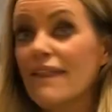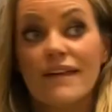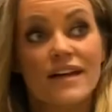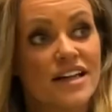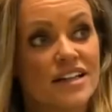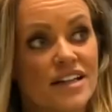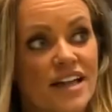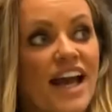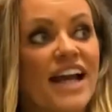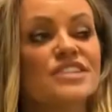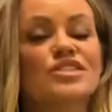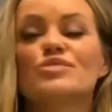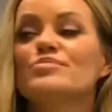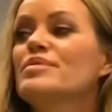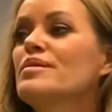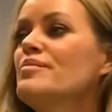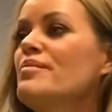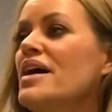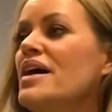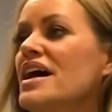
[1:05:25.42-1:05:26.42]
It had to
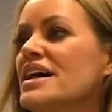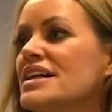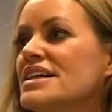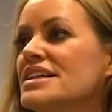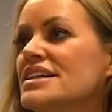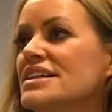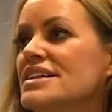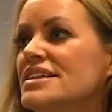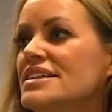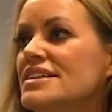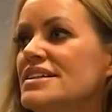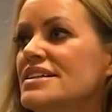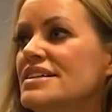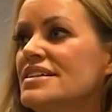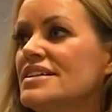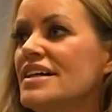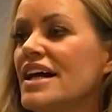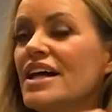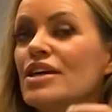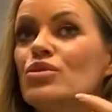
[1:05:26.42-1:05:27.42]
be mine. Mm.
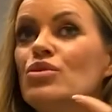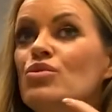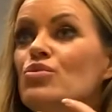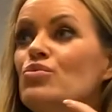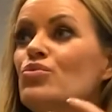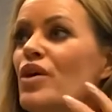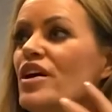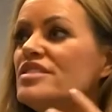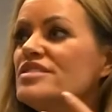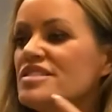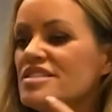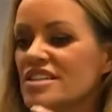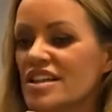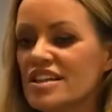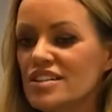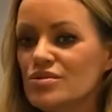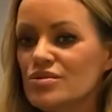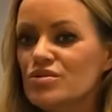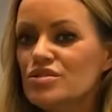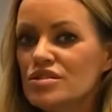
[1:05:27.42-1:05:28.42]
And who wants
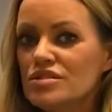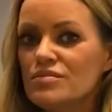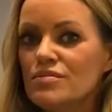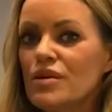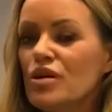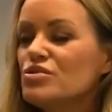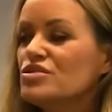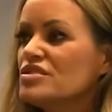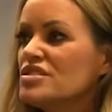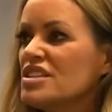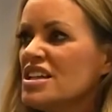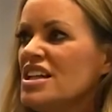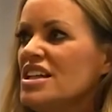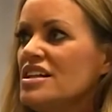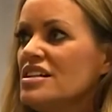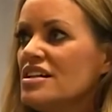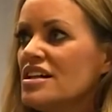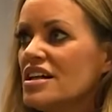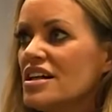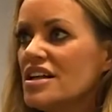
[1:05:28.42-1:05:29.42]
it? Who's the most
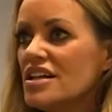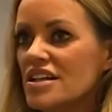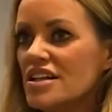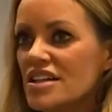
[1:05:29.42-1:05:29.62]
eager?